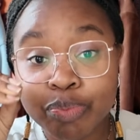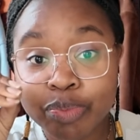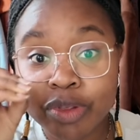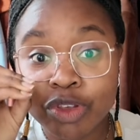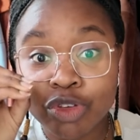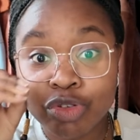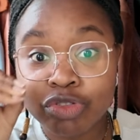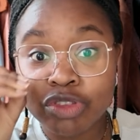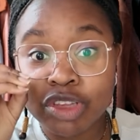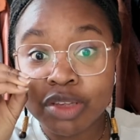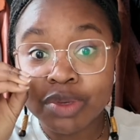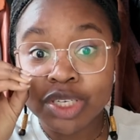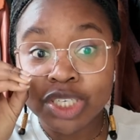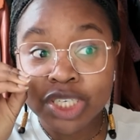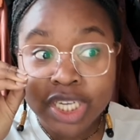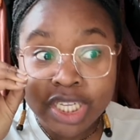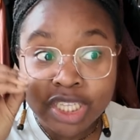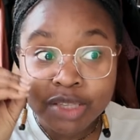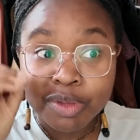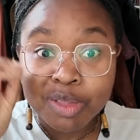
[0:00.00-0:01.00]
using
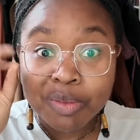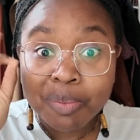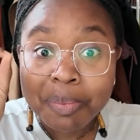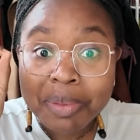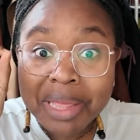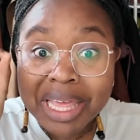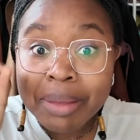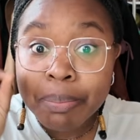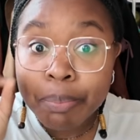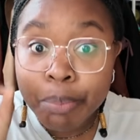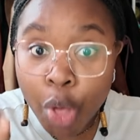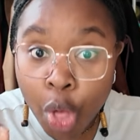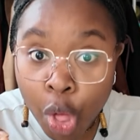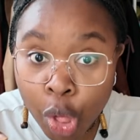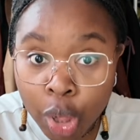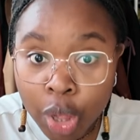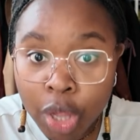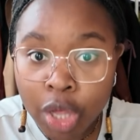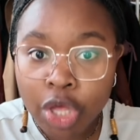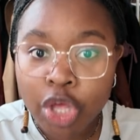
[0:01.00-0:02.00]
machines, but
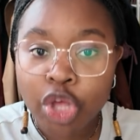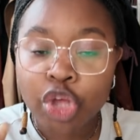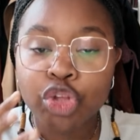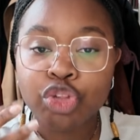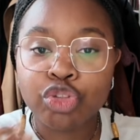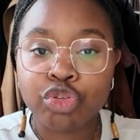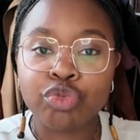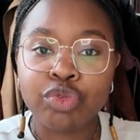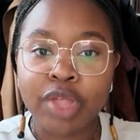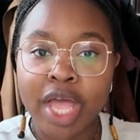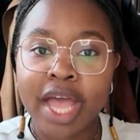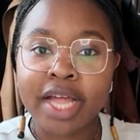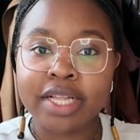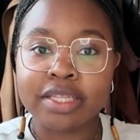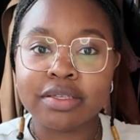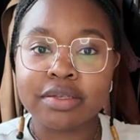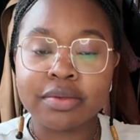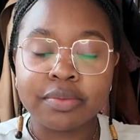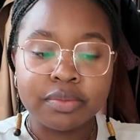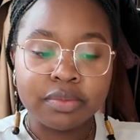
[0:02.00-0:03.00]
people do
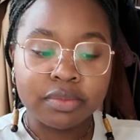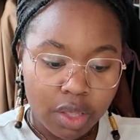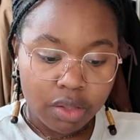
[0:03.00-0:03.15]
that.